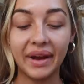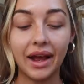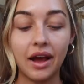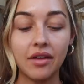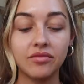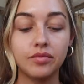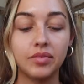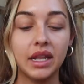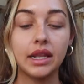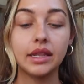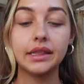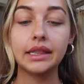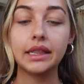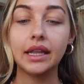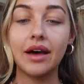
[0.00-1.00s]
I've
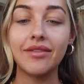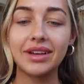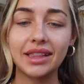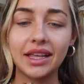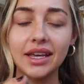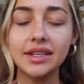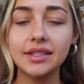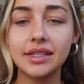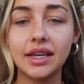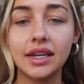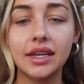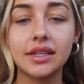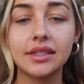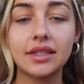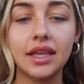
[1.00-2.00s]
been loving this. It
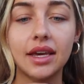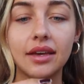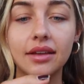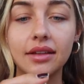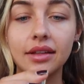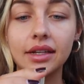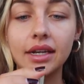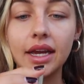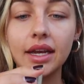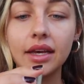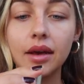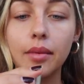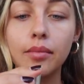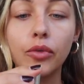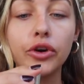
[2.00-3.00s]
is the
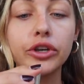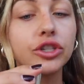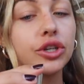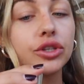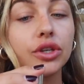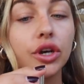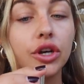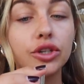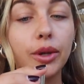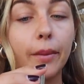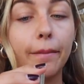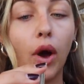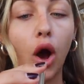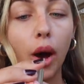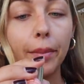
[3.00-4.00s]
Clinique Moisture Surge
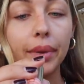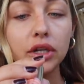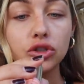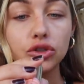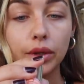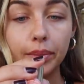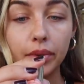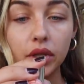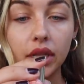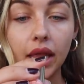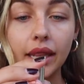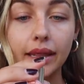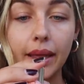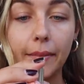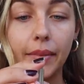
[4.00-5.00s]
Pop Triple
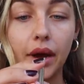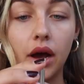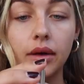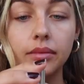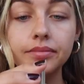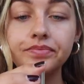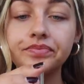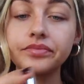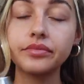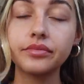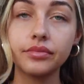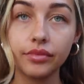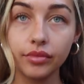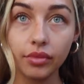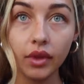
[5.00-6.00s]
Lip Balm
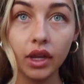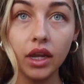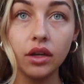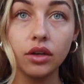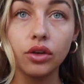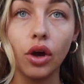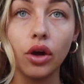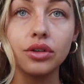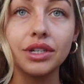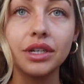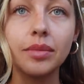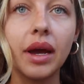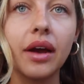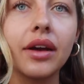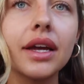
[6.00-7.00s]
in
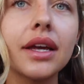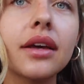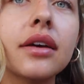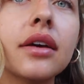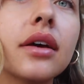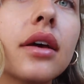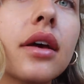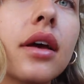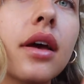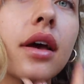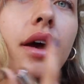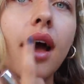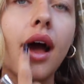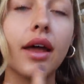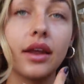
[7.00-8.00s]
Goji Berry,
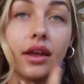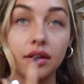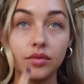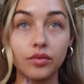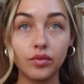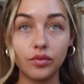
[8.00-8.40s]
and it